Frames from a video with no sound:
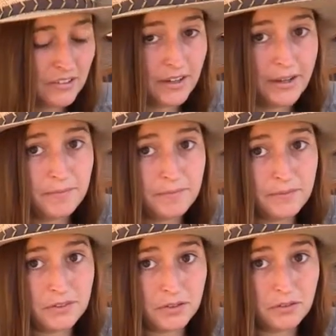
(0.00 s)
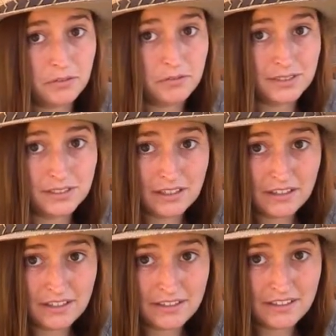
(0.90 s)
Okay, so for
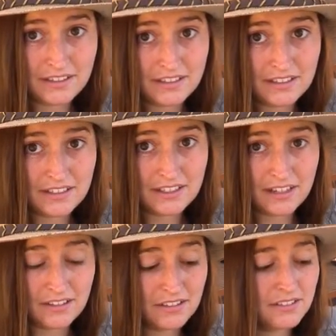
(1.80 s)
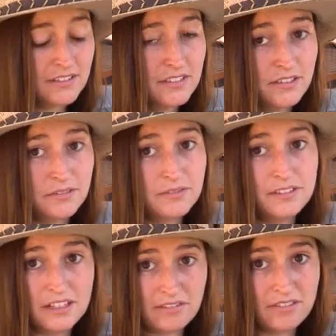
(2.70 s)
starting seeds in containers, you
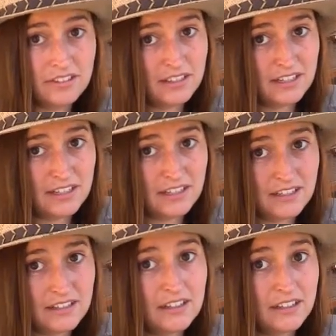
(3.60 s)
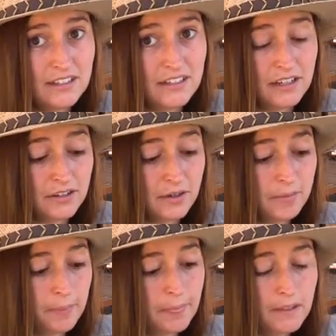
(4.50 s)
definitely need a container.
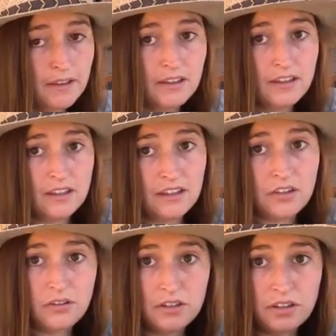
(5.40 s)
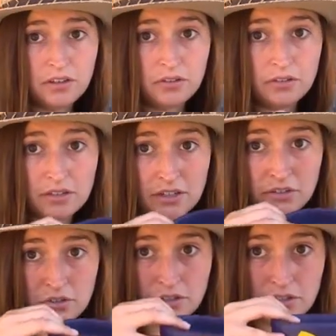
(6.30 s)
You can use a
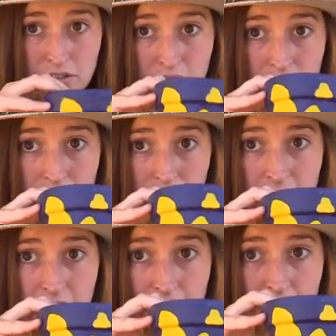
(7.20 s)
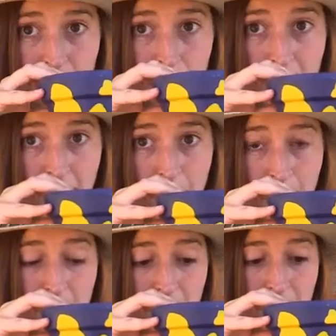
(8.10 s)
traditional kind of plant
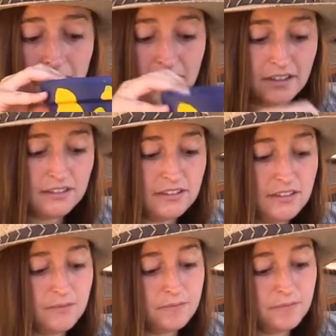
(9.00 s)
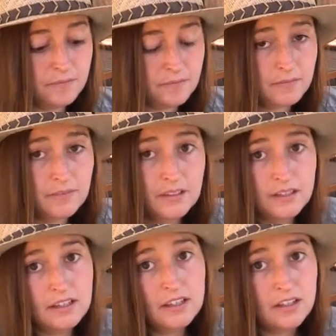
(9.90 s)
pot like this.
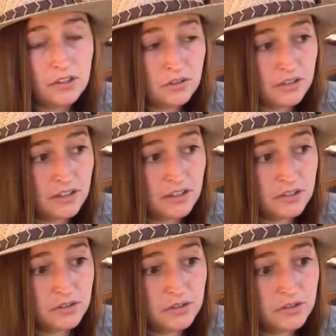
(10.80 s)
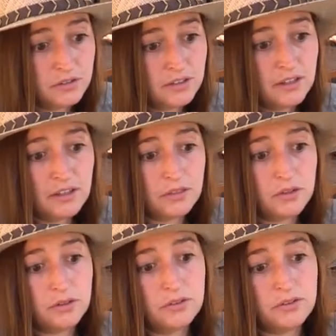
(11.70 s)
You can use
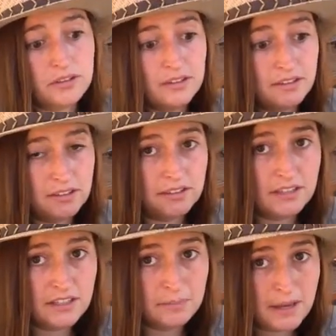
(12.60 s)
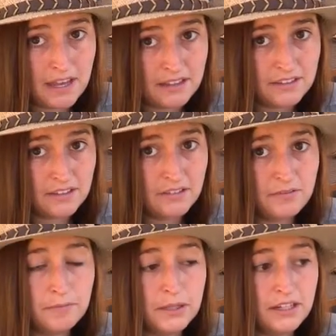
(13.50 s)
those 6 packs of
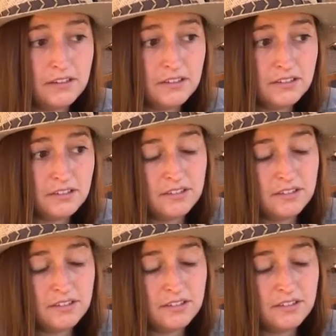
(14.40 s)
planters,